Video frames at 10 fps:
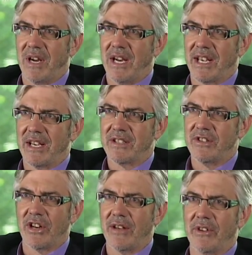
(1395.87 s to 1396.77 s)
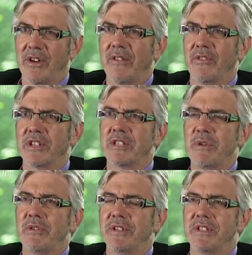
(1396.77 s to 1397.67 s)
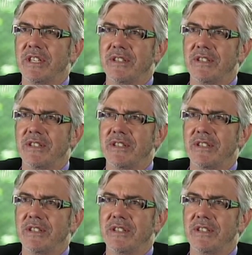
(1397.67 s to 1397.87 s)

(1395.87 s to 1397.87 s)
I guess, not having ever experienced